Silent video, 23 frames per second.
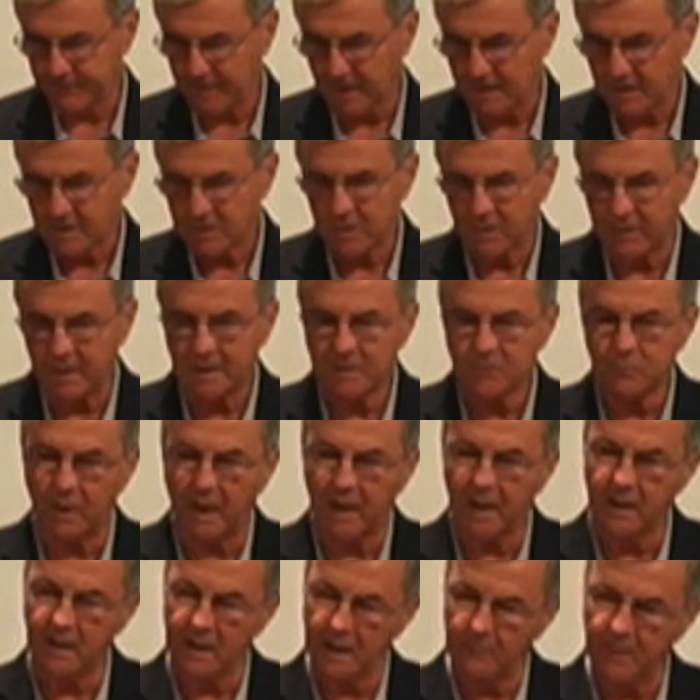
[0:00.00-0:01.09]
So that's why
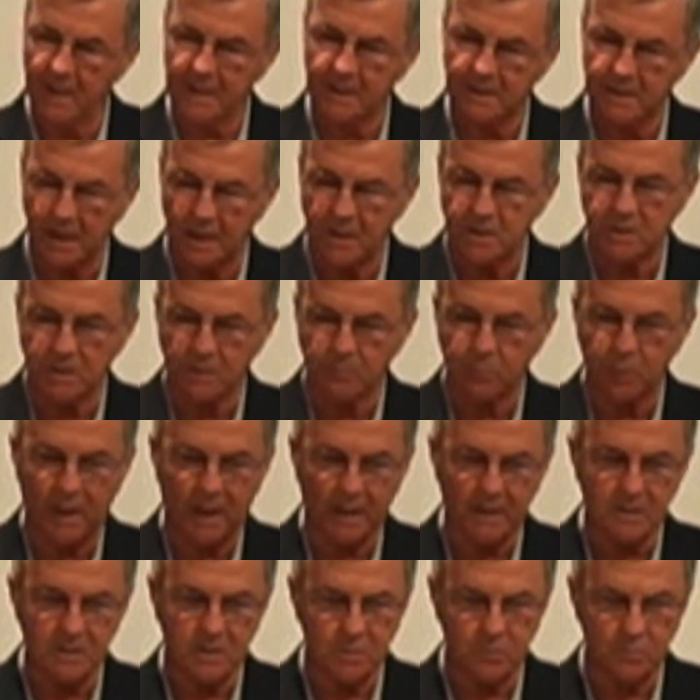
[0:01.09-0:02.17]
in a meditation
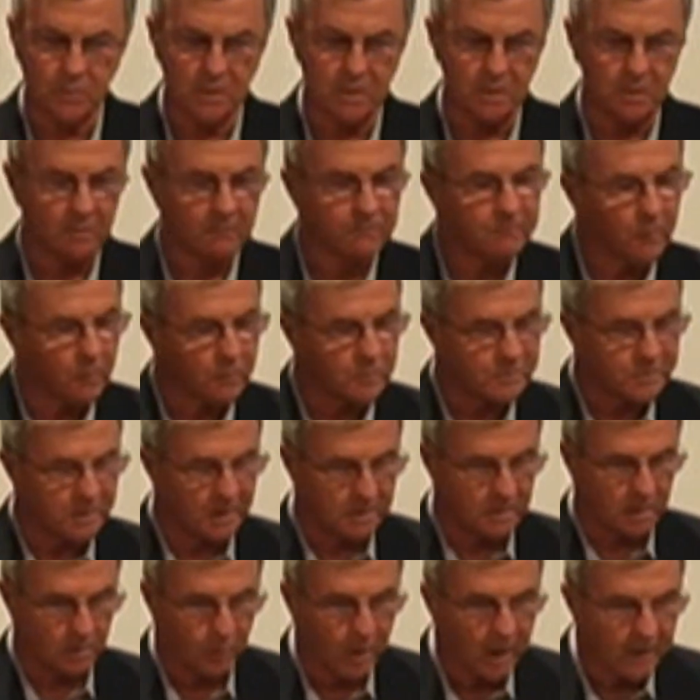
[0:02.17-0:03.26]
practice, you either focus on
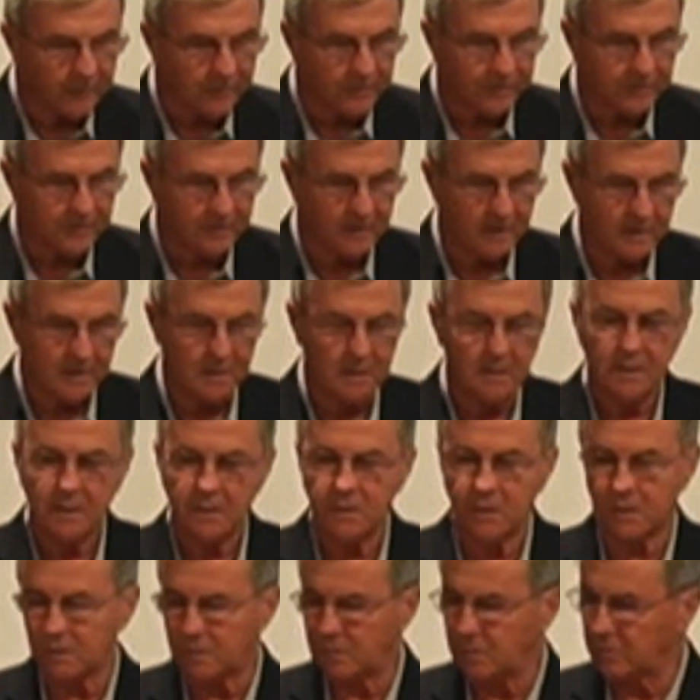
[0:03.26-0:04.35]
your breath,
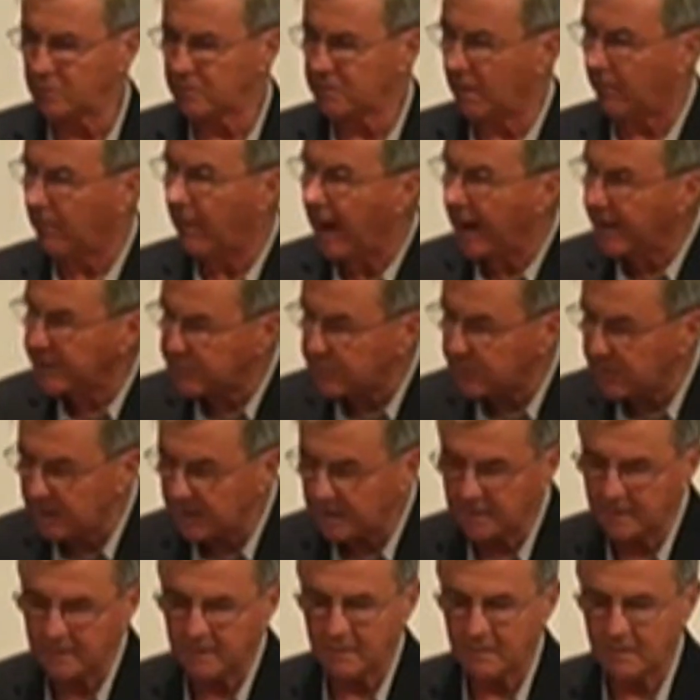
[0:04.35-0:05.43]
you can use a
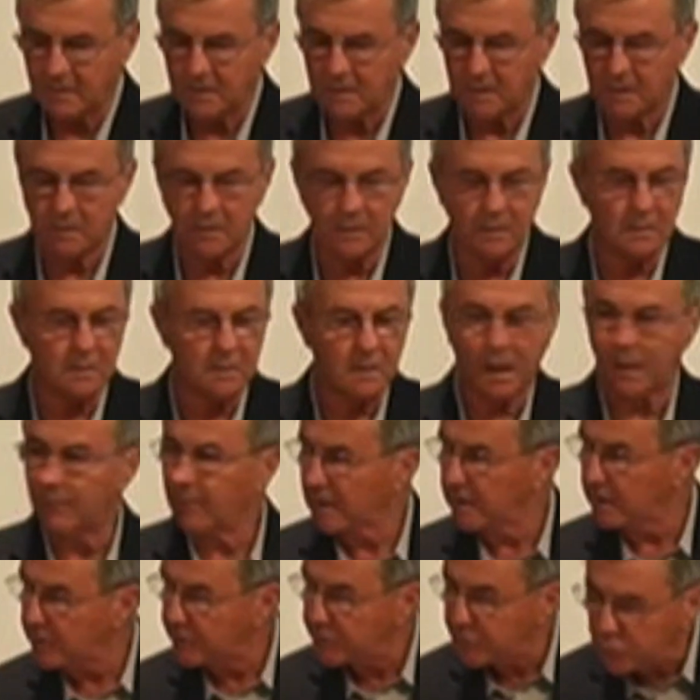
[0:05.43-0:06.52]
mantra, You can hum a
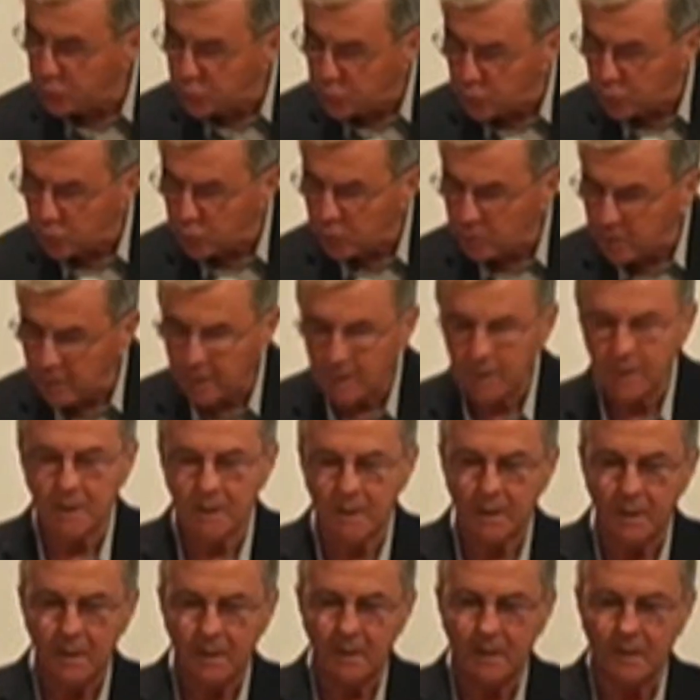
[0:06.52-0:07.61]
little tune,
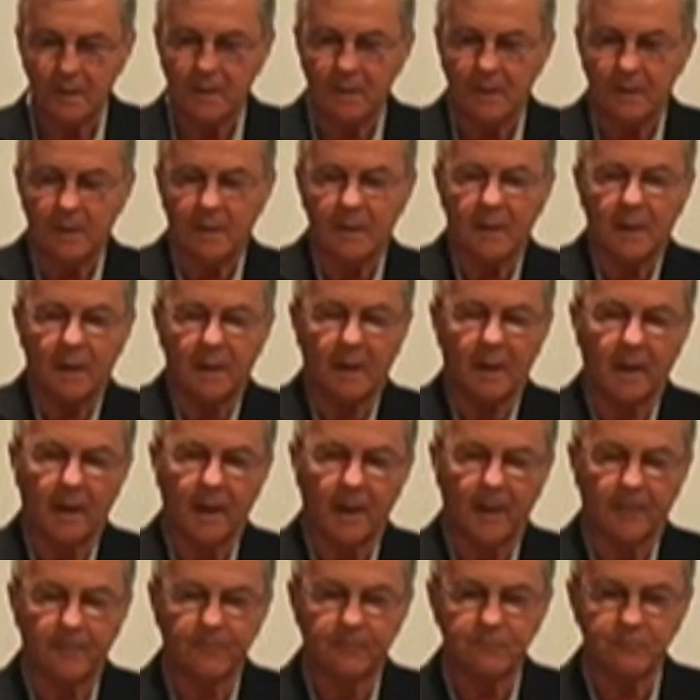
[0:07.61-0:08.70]

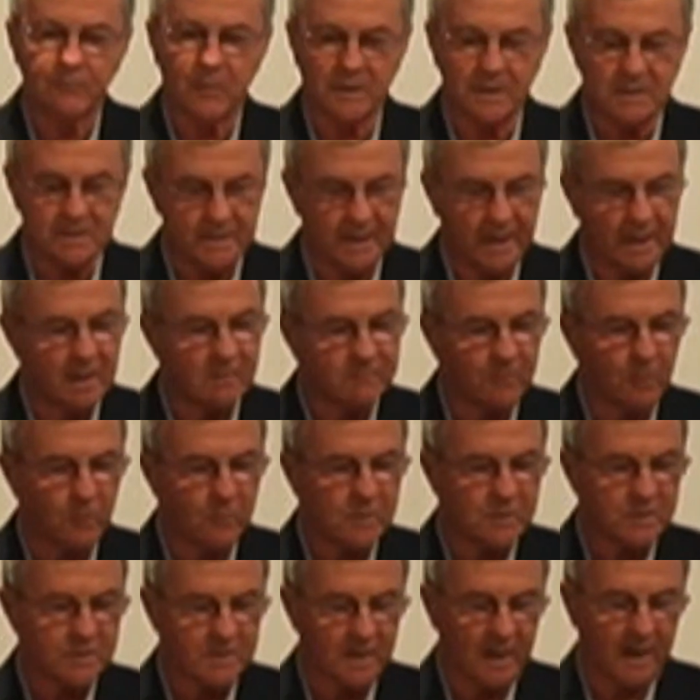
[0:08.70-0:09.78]
but staying
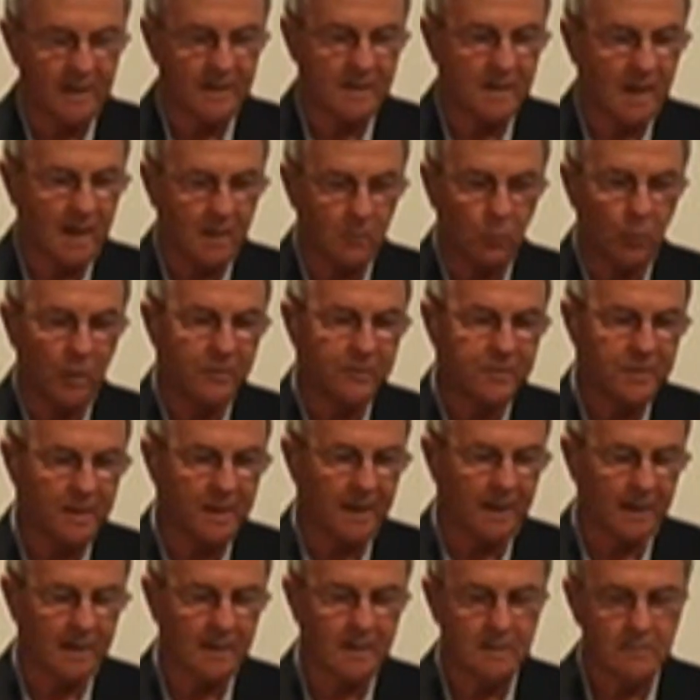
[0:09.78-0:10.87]
focused on one
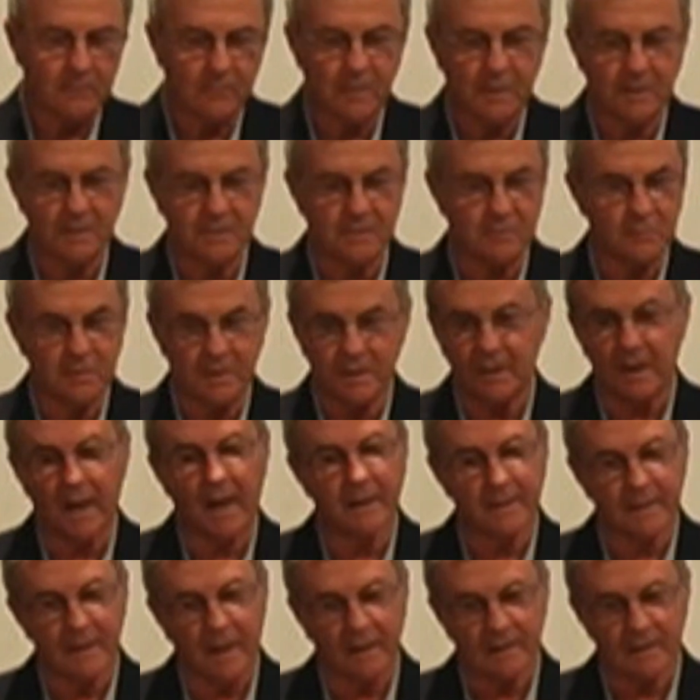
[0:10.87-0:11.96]
thing, because we
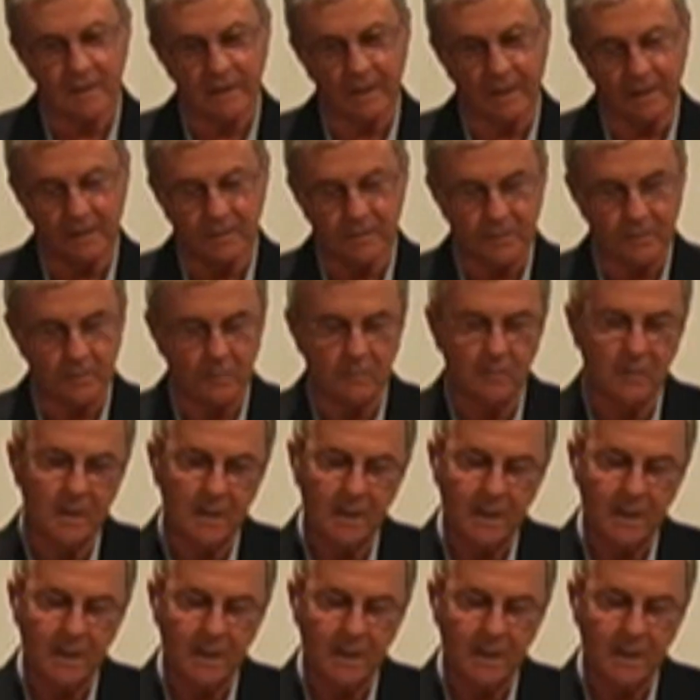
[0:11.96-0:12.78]
cannot not think. So,